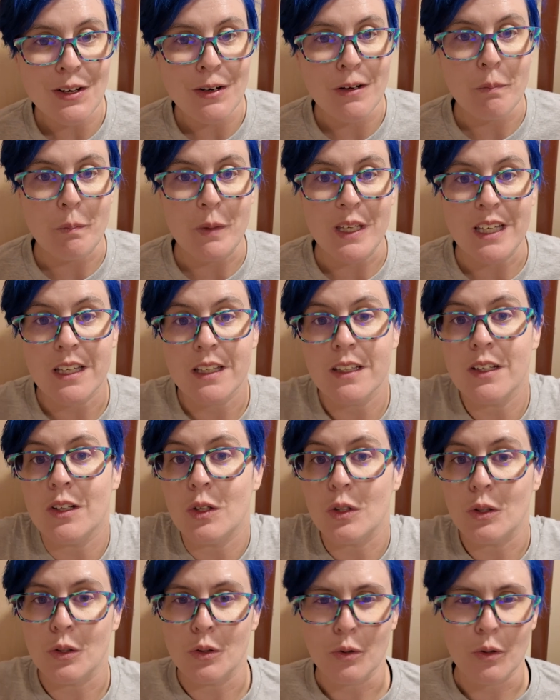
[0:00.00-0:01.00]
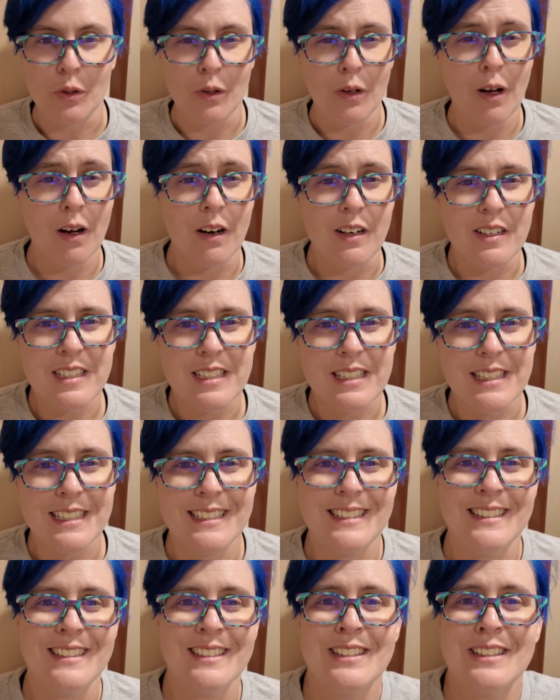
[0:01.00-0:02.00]
on it being local
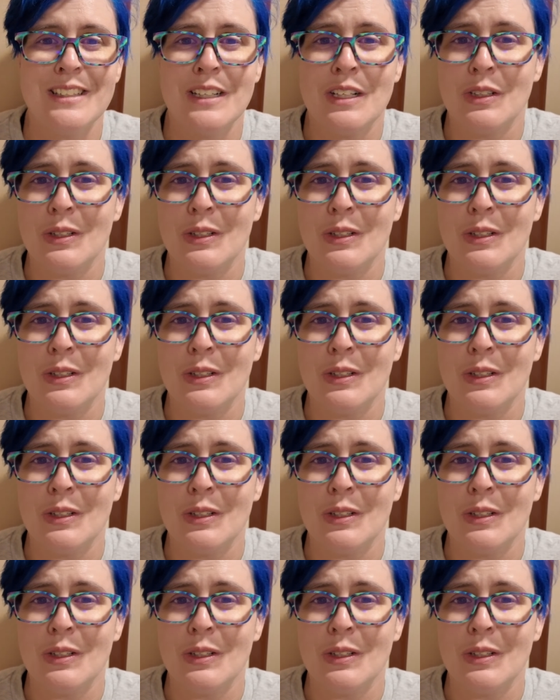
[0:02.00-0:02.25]
artisans,